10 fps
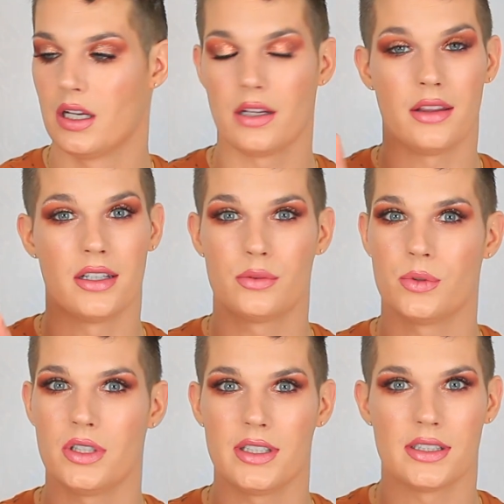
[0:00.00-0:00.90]
this
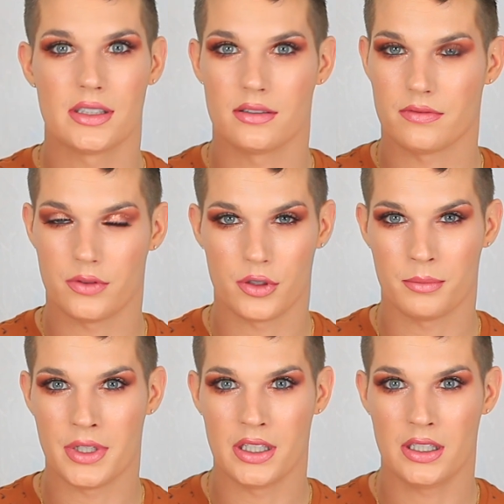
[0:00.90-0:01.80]
really isn't for
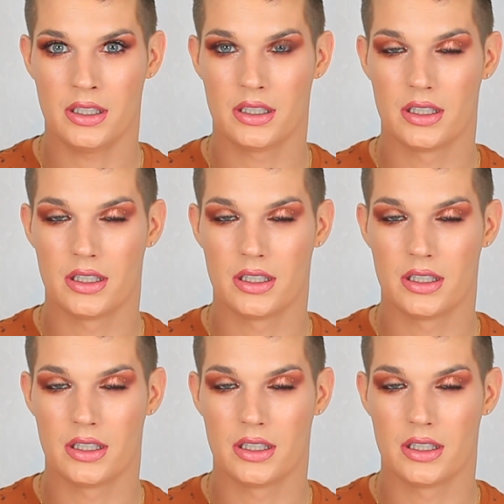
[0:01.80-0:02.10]
me.